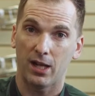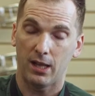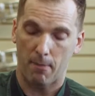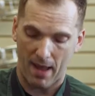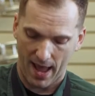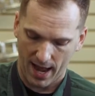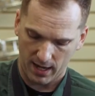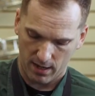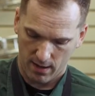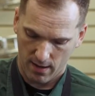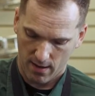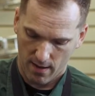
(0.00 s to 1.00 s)
in the back,
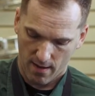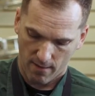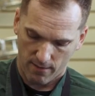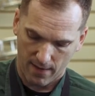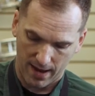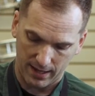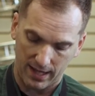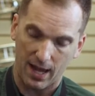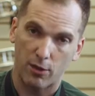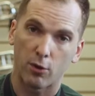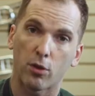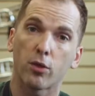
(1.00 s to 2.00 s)
find the
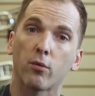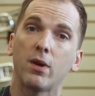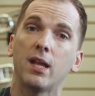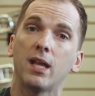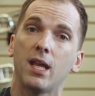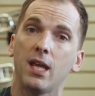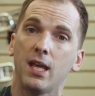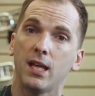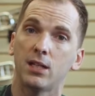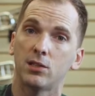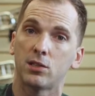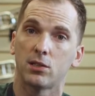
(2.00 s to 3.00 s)
other 3
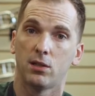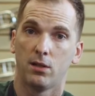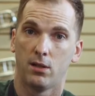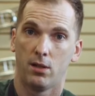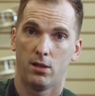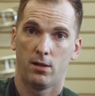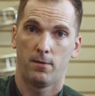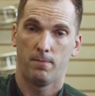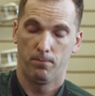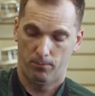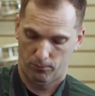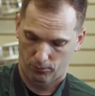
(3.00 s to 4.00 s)
keys
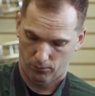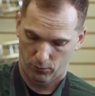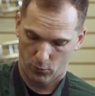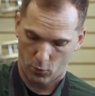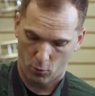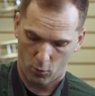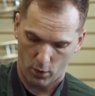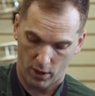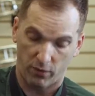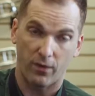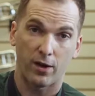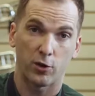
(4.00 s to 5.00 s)
with
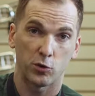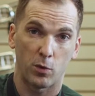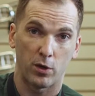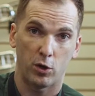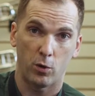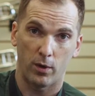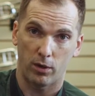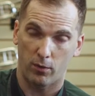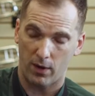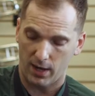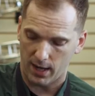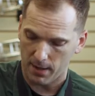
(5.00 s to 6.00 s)
fingers 1, 2, and
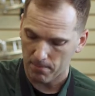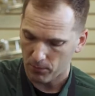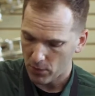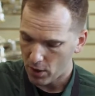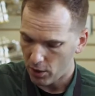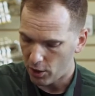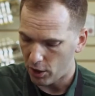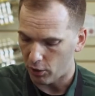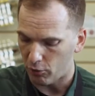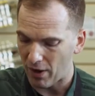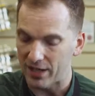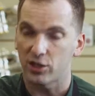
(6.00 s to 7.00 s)
3. You can
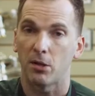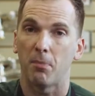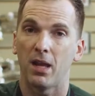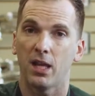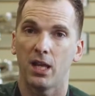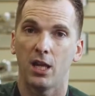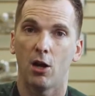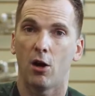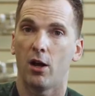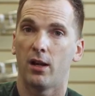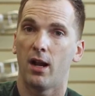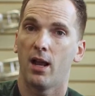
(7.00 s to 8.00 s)
rest the pinky
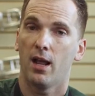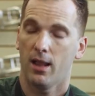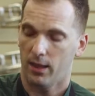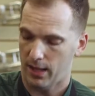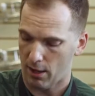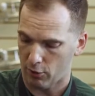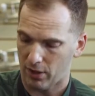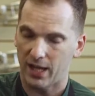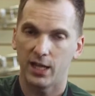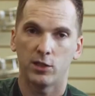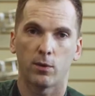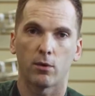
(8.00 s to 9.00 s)
on the other
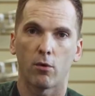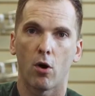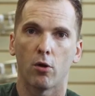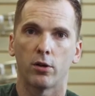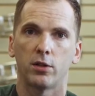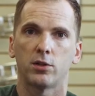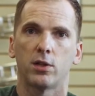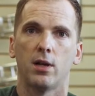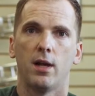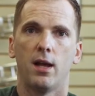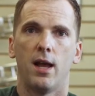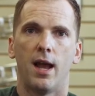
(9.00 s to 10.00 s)
keys with the rollers,
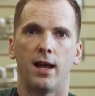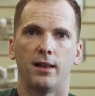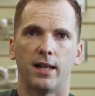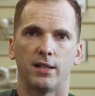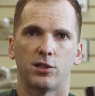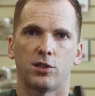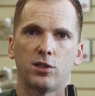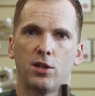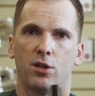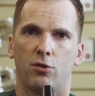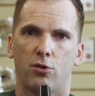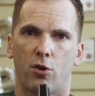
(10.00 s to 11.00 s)
and let's
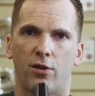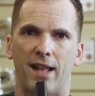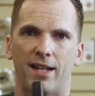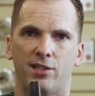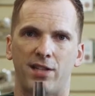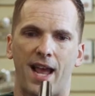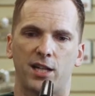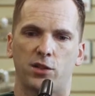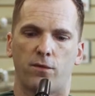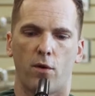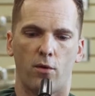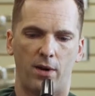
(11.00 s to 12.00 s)
turn that
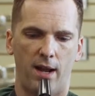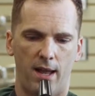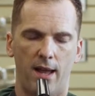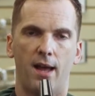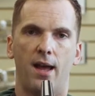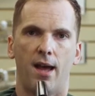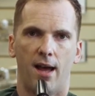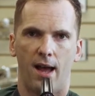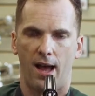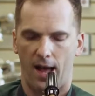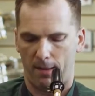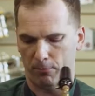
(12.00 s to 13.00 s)
saxophone
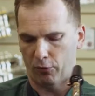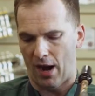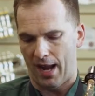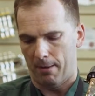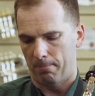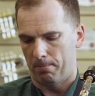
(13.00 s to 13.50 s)
upright.